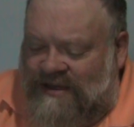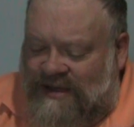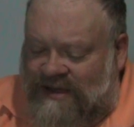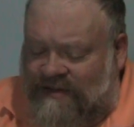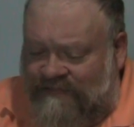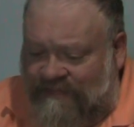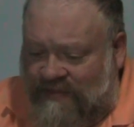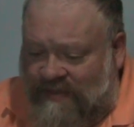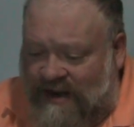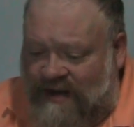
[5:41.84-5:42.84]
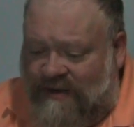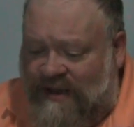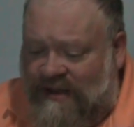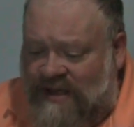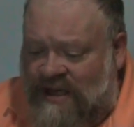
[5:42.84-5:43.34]
um, but
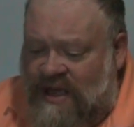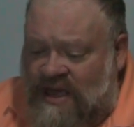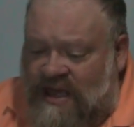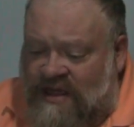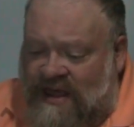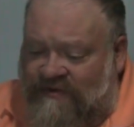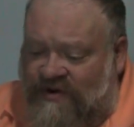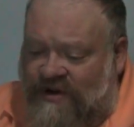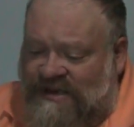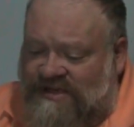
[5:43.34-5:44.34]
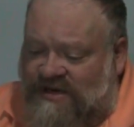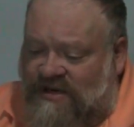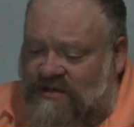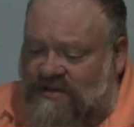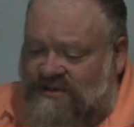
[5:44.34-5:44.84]
anyway, the evergreen
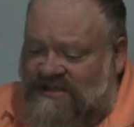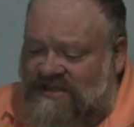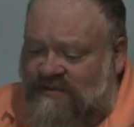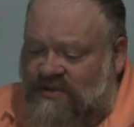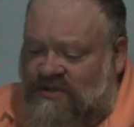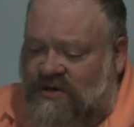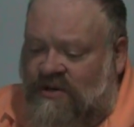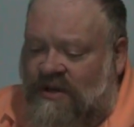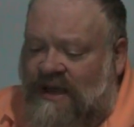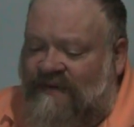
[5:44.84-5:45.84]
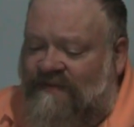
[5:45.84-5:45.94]
circle is a symbol of eternal life.